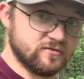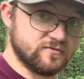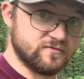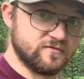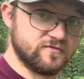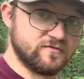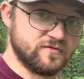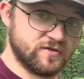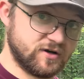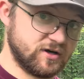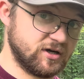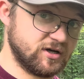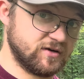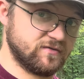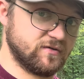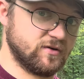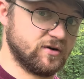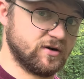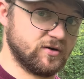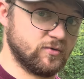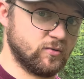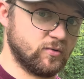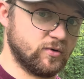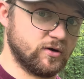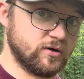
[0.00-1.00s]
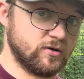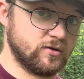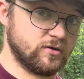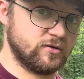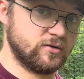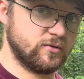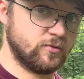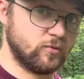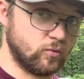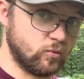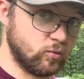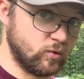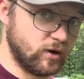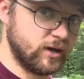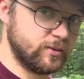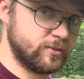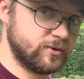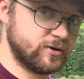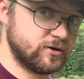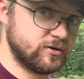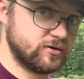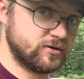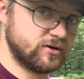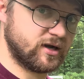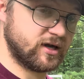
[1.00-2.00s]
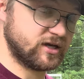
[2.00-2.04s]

very, very well. Way better than I